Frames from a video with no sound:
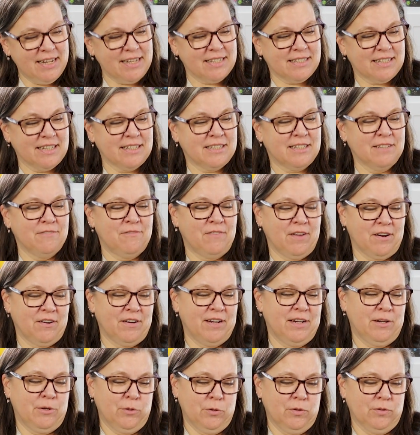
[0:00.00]
No, it is. It's a
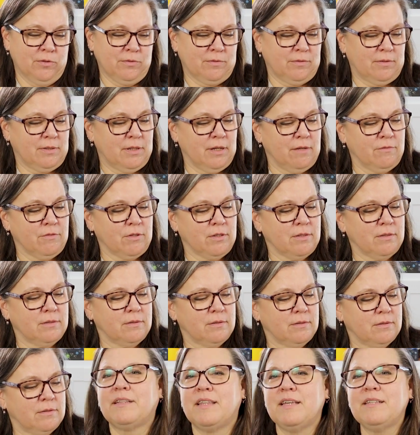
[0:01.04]
very cool cover.
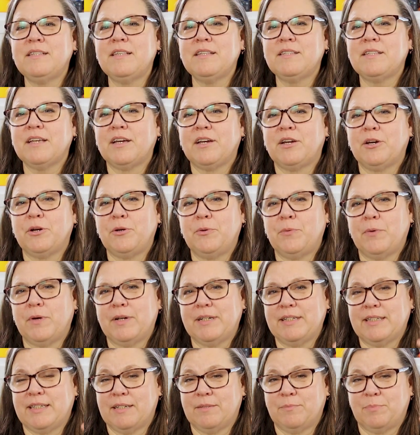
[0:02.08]
This is a good
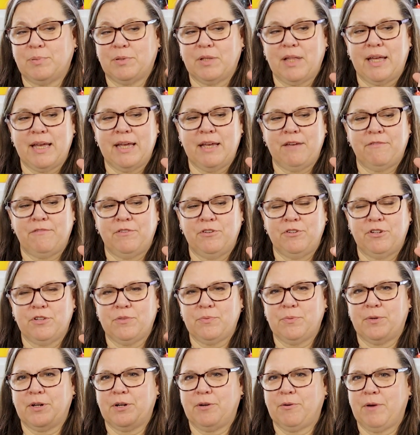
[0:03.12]
one to play if you
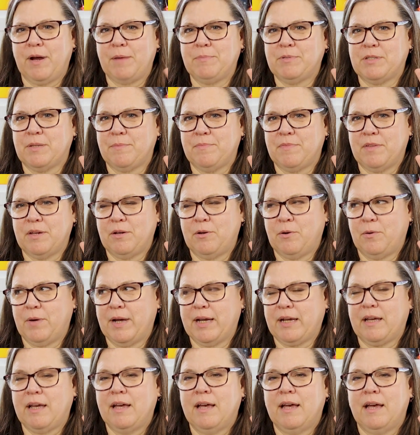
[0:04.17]
just want to grab something
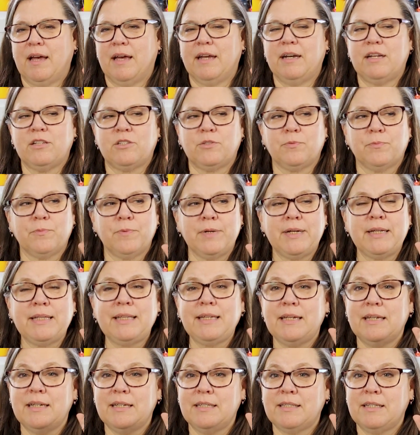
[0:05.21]
quick. And it's
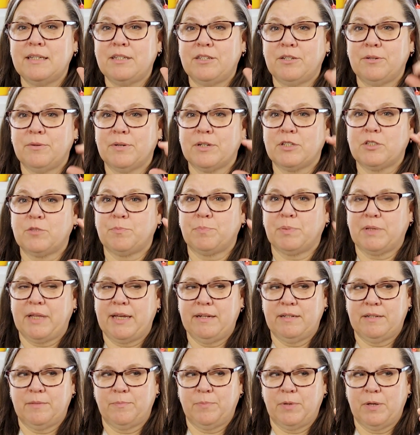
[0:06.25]
really easy to
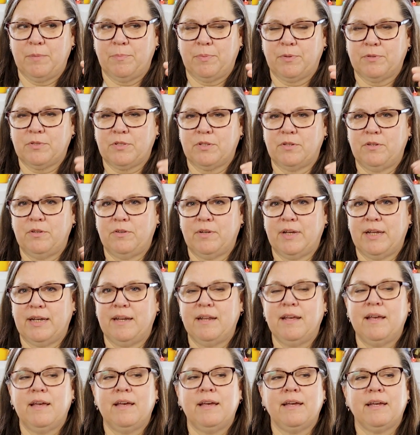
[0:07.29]
explain to people. So you
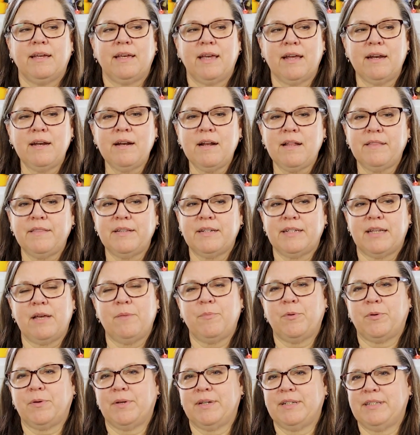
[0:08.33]
can get it on the
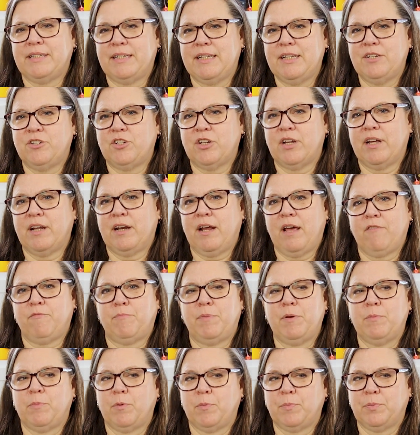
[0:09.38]
table and teach it and have
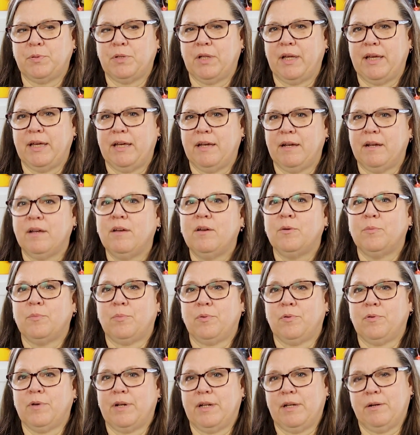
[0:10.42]
people playing
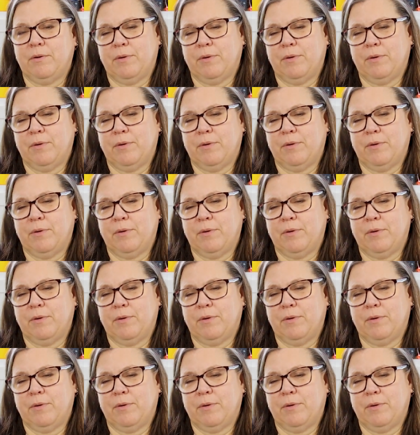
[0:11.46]
pretty